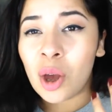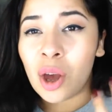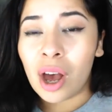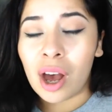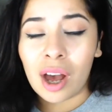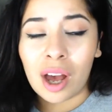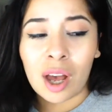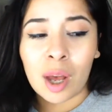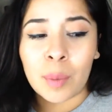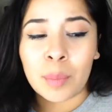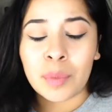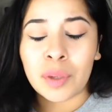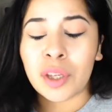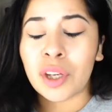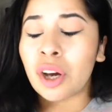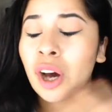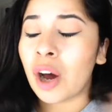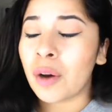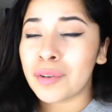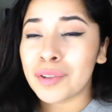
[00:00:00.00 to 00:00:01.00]
You can
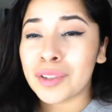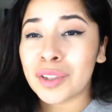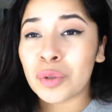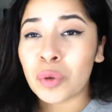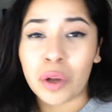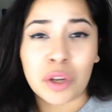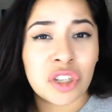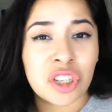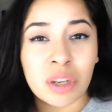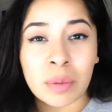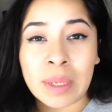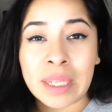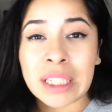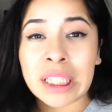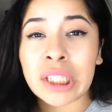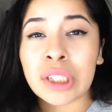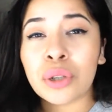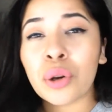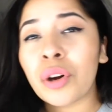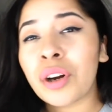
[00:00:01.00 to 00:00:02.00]
always swatch them in
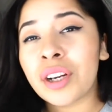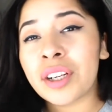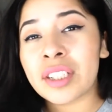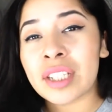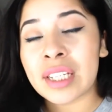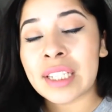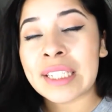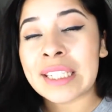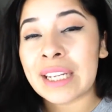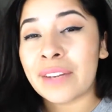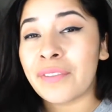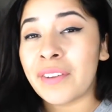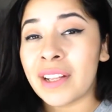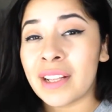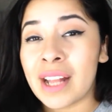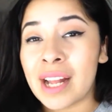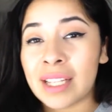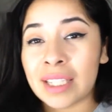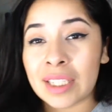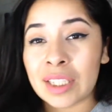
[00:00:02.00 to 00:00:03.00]
stores and stuff like
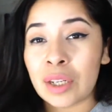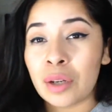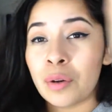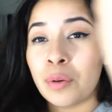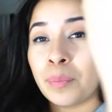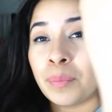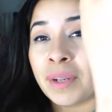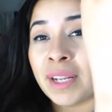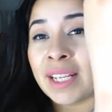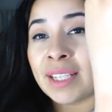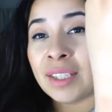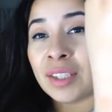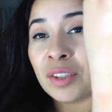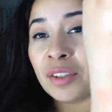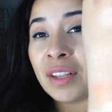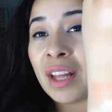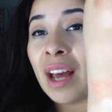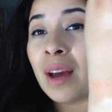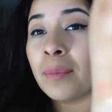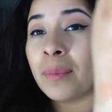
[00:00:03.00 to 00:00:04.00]
that, so please
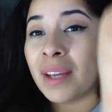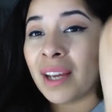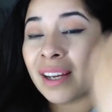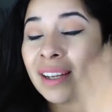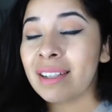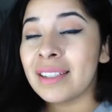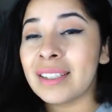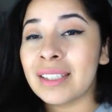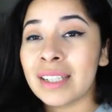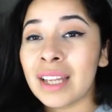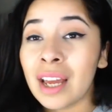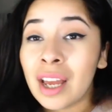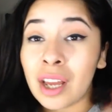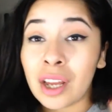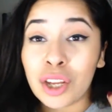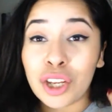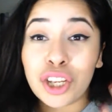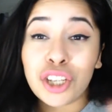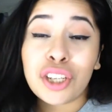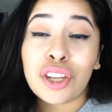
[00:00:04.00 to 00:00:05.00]
do that, because
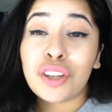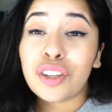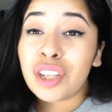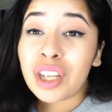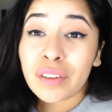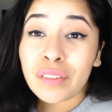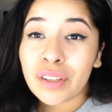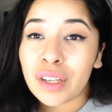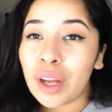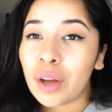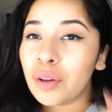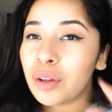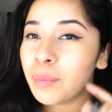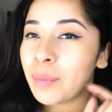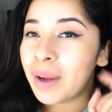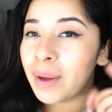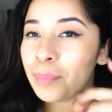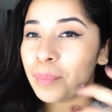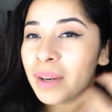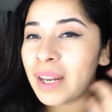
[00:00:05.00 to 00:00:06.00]
you know, you never know, you
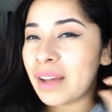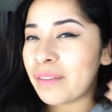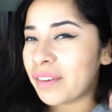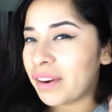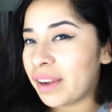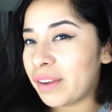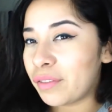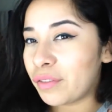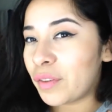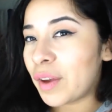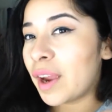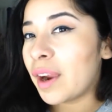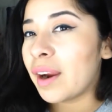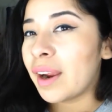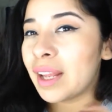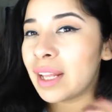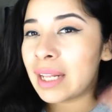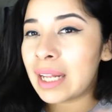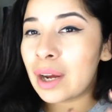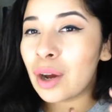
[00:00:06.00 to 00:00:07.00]
might be like very fair
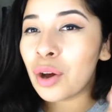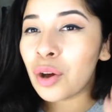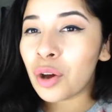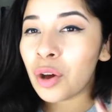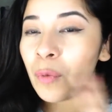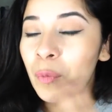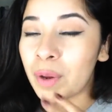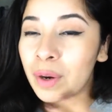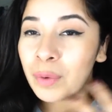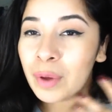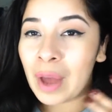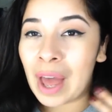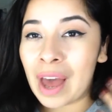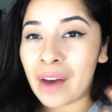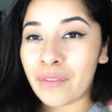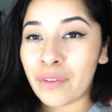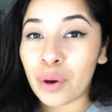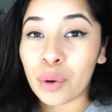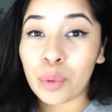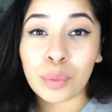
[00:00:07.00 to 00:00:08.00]
and you're like, oh, I'm gonna
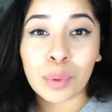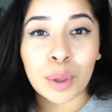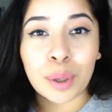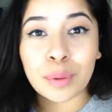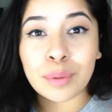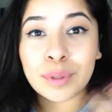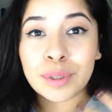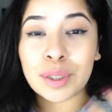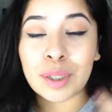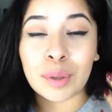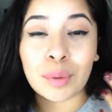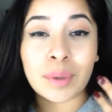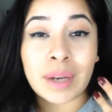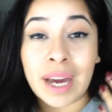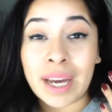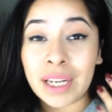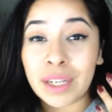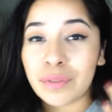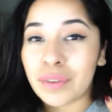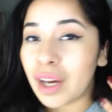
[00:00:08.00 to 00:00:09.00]
have a rose gold
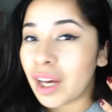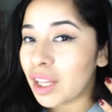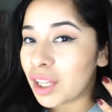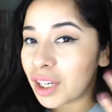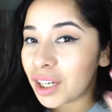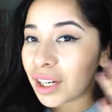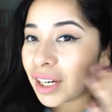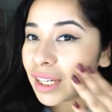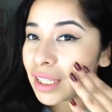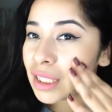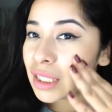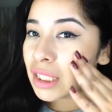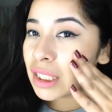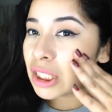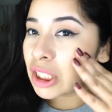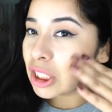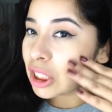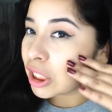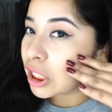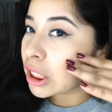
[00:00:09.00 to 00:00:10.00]
kind of color, and it
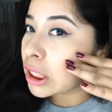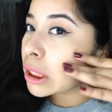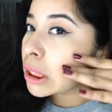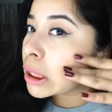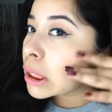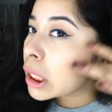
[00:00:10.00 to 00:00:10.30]
just looks